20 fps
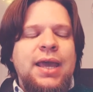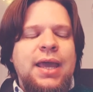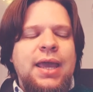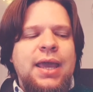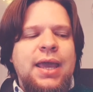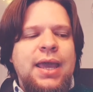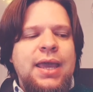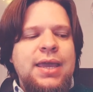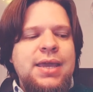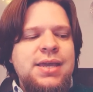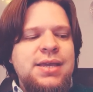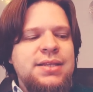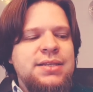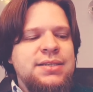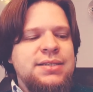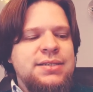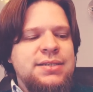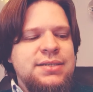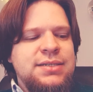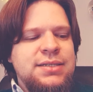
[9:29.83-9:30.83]

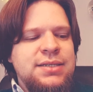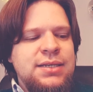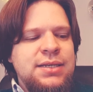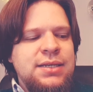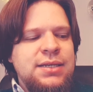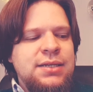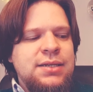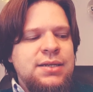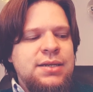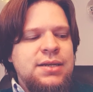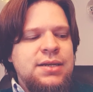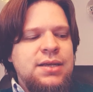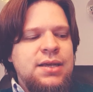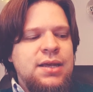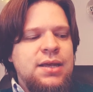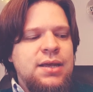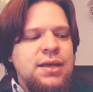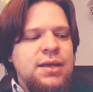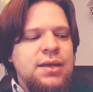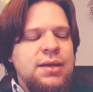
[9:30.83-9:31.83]
18,
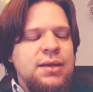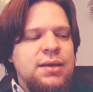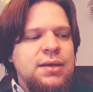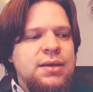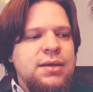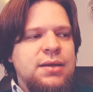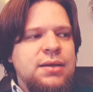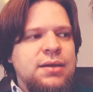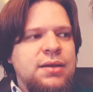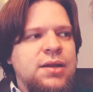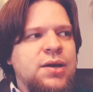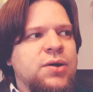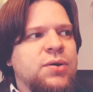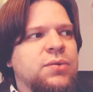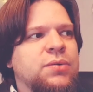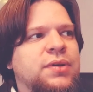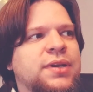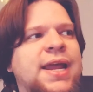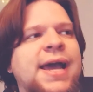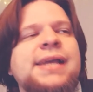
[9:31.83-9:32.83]

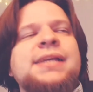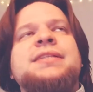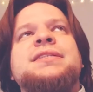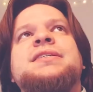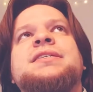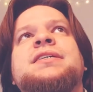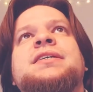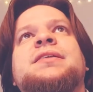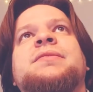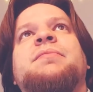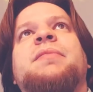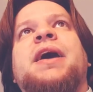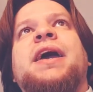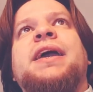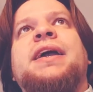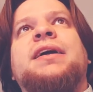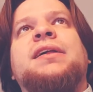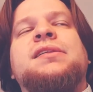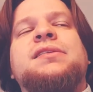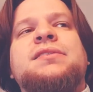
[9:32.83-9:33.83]
no, 19
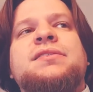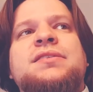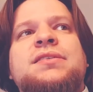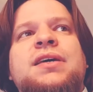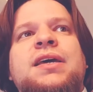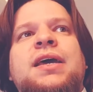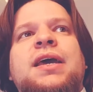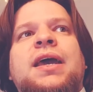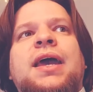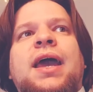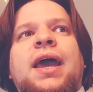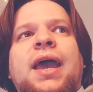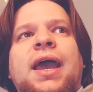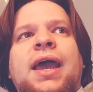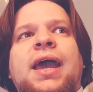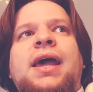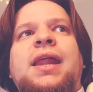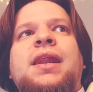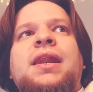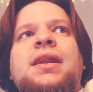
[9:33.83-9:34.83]
males
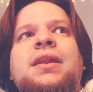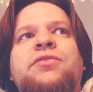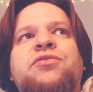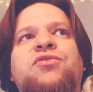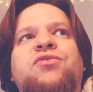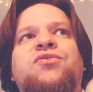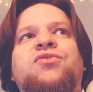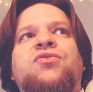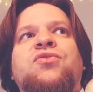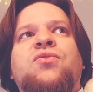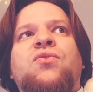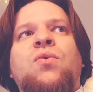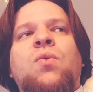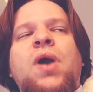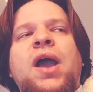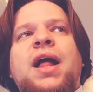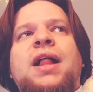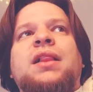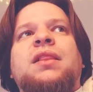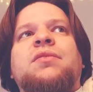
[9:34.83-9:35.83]
and
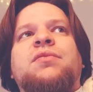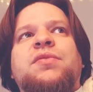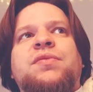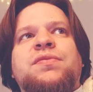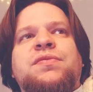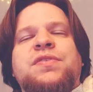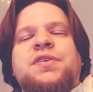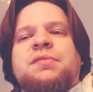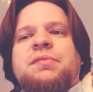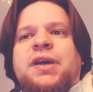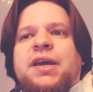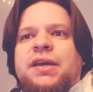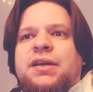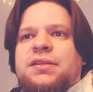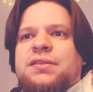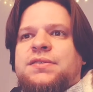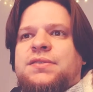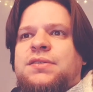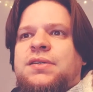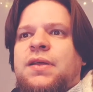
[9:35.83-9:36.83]
12
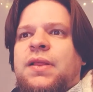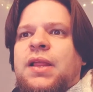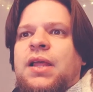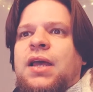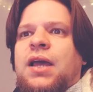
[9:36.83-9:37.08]
females.